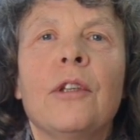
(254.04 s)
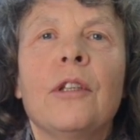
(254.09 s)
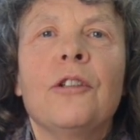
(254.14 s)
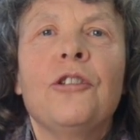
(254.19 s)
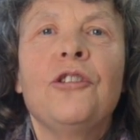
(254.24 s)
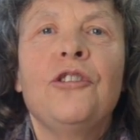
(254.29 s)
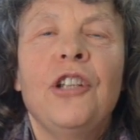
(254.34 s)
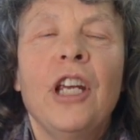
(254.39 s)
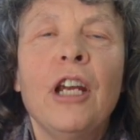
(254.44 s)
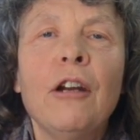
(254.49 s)

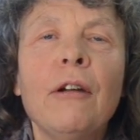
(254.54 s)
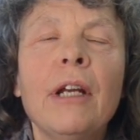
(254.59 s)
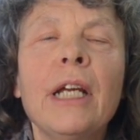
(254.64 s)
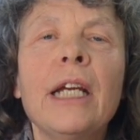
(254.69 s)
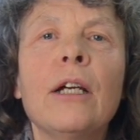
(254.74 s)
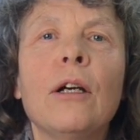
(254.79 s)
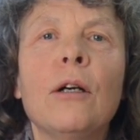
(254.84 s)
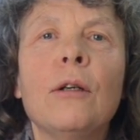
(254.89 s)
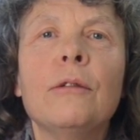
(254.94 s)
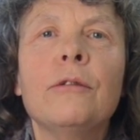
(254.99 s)

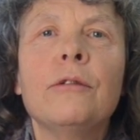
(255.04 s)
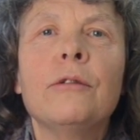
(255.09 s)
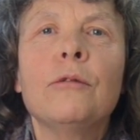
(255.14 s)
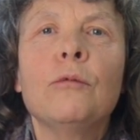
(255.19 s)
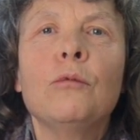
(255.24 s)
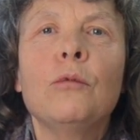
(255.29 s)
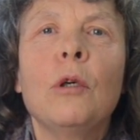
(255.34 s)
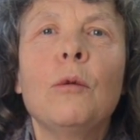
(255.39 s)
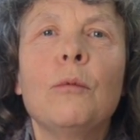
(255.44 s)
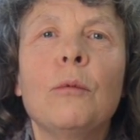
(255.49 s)
sharing of
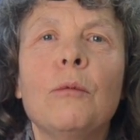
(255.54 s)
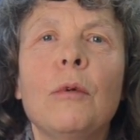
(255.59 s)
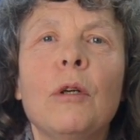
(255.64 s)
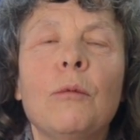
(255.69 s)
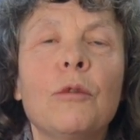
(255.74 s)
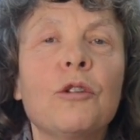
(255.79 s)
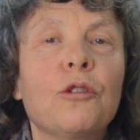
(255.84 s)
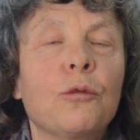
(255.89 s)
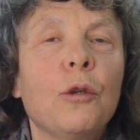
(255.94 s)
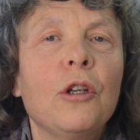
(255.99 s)

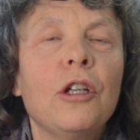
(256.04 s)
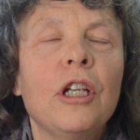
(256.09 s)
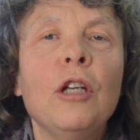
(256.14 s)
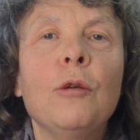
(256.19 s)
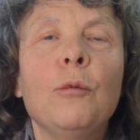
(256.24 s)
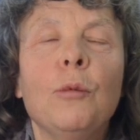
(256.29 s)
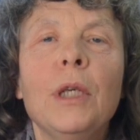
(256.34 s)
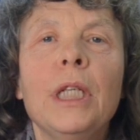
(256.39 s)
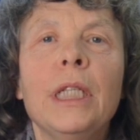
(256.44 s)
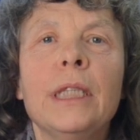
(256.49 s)
what was
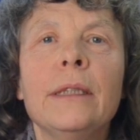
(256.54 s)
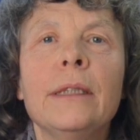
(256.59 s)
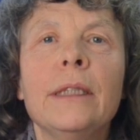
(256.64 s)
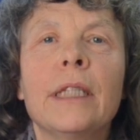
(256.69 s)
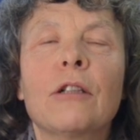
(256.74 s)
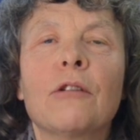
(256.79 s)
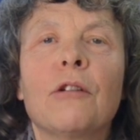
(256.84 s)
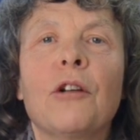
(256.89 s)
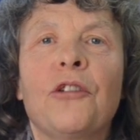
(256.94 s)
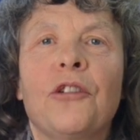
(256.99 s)
working well
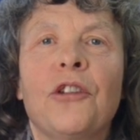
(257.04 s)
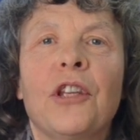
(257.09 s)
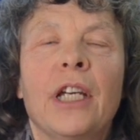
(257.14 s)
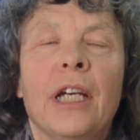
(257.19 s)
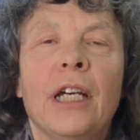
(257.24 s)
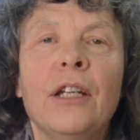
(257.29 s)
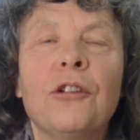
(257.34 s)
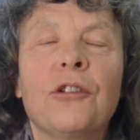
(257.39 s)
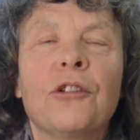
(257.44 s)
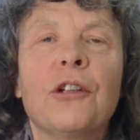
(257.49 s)
across the
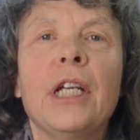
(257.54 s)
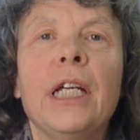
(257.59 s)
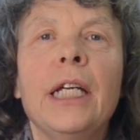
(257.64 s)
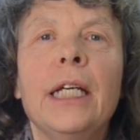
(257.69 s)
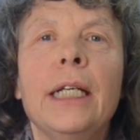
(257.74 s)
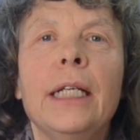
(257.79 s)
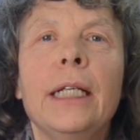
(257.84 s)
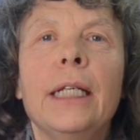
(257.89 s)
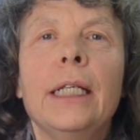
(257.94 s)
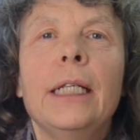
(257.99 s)
country.
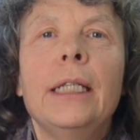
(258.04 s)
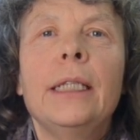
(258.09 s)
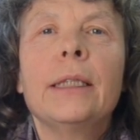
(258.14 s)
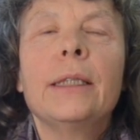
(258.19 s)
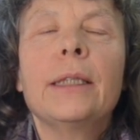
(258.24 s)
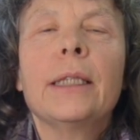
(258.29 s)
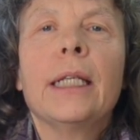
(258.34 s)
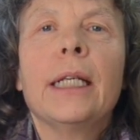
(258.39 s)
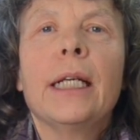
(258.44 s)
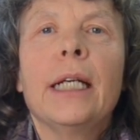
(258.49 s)

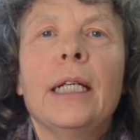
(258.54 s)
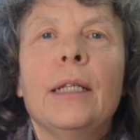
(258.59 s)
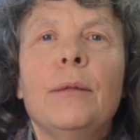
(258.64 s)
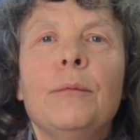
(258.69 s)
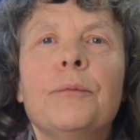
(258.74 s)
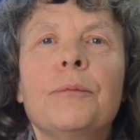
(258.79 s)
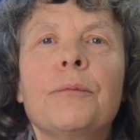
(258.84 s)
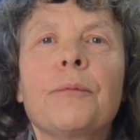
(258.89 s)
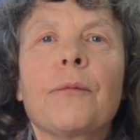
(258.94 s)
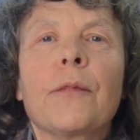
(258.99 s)

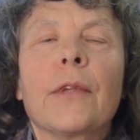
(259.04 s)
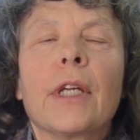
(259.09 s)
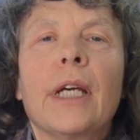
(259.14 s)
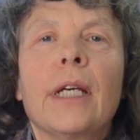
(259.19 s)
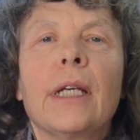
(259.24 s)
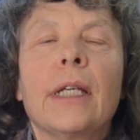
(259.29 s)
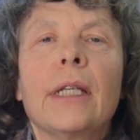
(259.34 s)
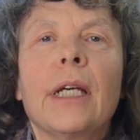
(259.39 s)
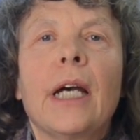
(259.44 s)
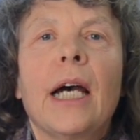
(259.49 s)

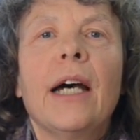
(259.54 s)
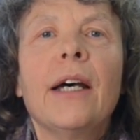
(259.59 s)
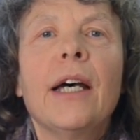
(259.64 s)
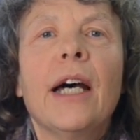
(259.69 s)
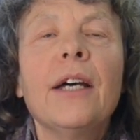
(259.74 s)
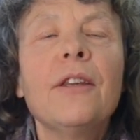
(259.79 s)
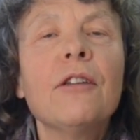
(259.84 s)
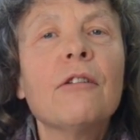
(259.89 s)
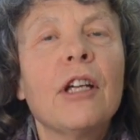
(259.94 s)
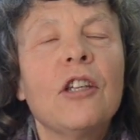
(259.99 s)

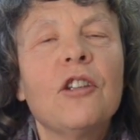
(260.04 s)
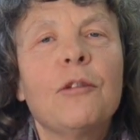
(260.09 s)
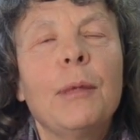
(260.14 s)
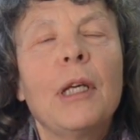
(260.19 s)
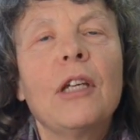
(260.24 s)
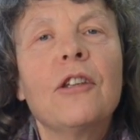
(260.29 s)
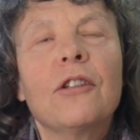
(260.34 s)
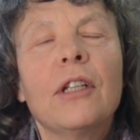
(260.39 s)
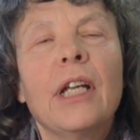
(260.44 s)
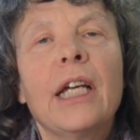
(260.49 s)
Other
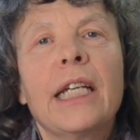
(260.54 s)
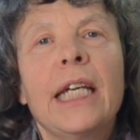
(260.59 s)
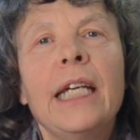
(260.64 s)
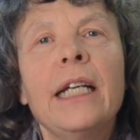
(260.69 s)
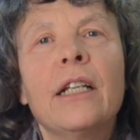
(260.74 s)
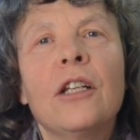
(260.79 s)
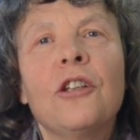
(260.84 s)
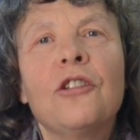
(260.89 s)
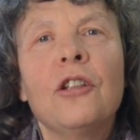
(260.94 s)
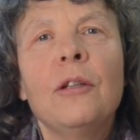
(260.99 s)
aspects like
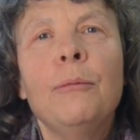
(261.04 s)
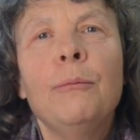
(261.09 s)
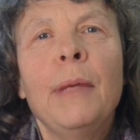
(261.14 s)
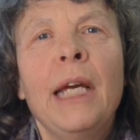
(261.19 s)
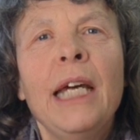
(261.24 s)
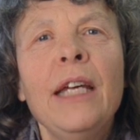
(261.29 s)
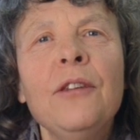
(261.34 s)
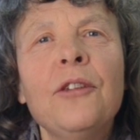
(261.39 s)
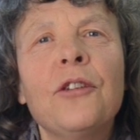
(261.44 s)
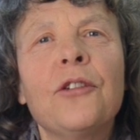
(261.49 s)
English and
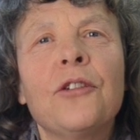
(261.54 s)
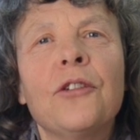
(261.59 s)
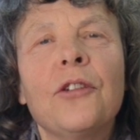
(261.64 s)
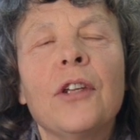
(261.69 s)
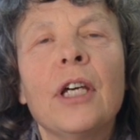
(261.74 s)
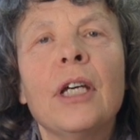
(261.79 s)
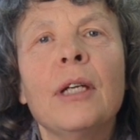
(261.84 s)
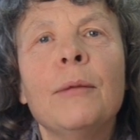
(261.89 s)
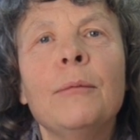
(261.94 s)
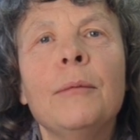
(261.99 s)
maths,
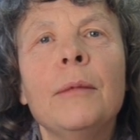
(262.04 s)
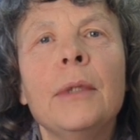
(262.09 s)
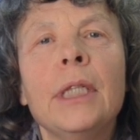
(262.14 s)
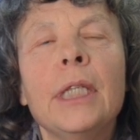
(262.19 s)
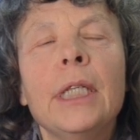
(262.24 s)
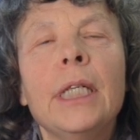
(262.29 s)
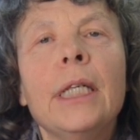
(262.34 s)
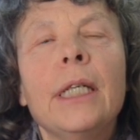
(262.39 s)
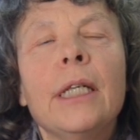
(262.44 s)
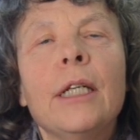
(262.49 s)

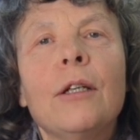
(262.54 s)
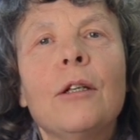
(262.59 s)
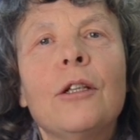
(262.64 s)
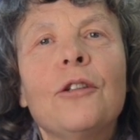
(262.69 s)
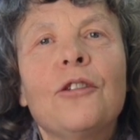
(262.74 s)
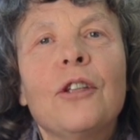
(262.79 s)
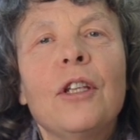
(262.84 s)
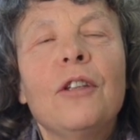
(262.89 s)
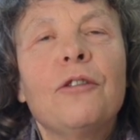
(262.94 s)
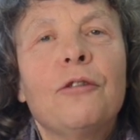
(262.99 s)

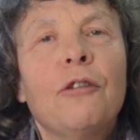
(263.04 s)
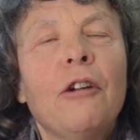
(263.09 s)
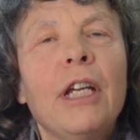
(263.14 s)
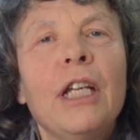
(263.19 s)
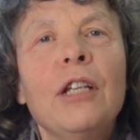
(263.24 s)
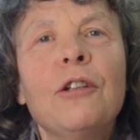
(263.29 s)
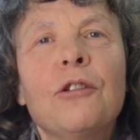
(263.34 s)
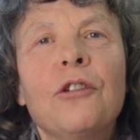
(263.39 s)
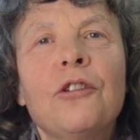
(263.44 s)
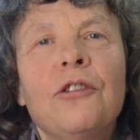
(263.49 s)
it's very
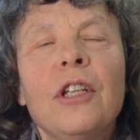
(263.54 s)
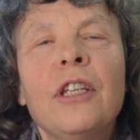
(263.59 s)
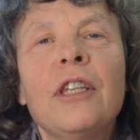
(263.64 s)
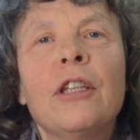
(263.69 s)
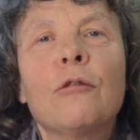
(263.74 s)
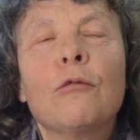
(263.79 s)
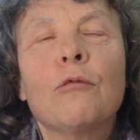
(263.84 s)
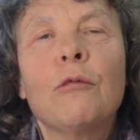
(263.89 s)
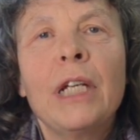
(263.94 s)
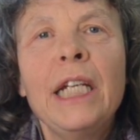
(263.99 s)
interesting
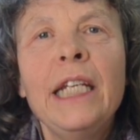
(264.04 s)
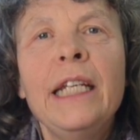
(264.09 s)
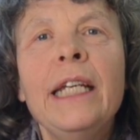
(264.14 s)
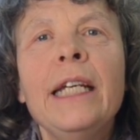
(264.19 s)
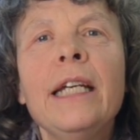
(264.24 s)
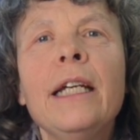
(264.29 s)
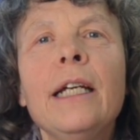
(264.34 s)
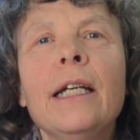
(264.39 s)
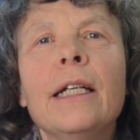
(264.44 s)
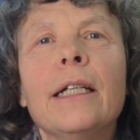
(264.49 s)
that
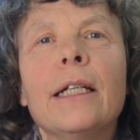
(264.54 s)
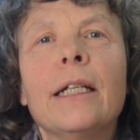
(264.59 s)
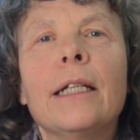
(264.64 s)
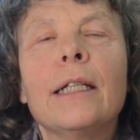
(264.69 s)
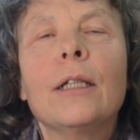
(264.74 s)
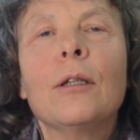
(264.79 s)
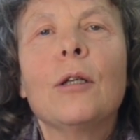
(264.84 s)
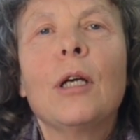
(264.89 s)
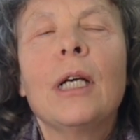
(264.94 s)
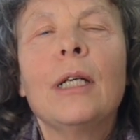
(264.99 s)
reading,
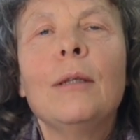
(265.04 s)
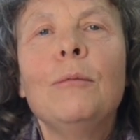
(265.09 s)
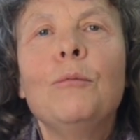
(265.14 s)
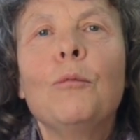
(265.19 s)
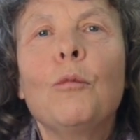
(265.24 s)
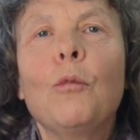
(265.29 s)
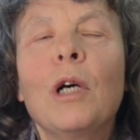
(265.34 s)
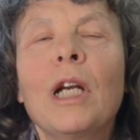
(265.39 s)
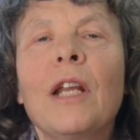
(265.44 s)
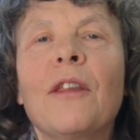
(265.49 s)

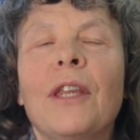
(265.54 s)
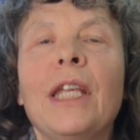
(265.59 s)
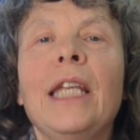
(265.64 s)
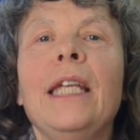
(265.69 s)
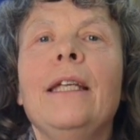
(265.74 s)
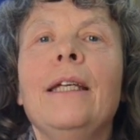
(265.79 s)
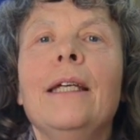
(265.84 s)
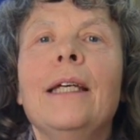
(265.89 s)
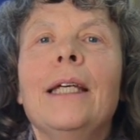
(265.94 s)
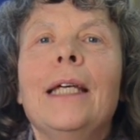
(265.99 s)
one of the